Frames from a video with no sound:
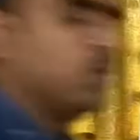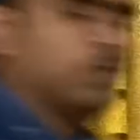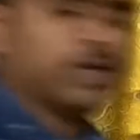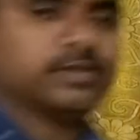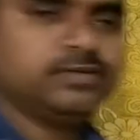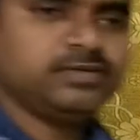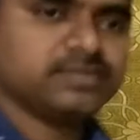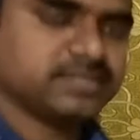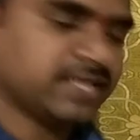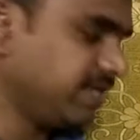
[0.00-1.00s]
1.
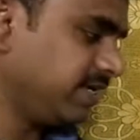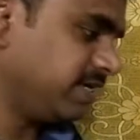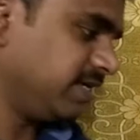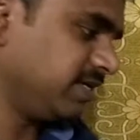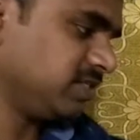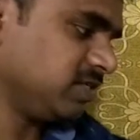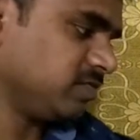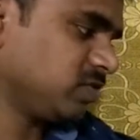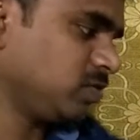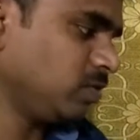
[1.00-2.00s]
Sine 90 degrees
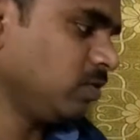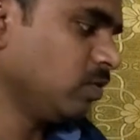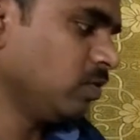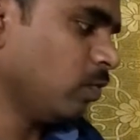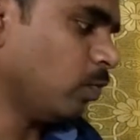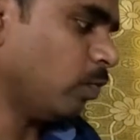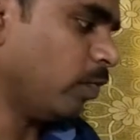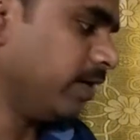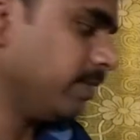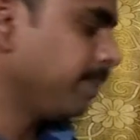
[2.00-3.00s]
equals to 1.